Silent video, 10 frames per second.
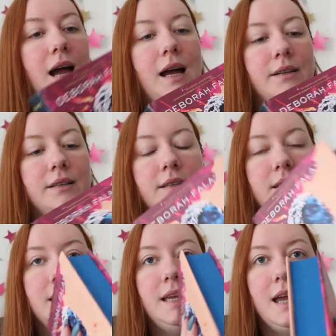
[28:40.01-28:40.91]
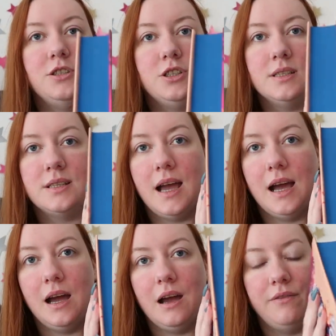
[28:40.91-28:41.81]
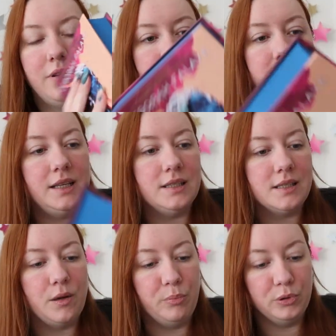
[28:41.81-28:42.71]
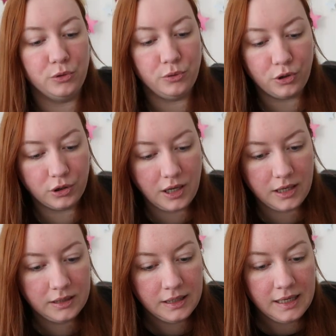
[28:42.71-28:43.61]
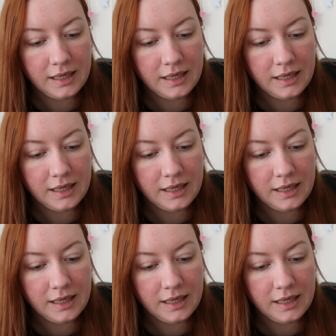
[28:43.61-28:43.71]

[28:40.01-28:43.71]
And the edges are a very nice blue colour.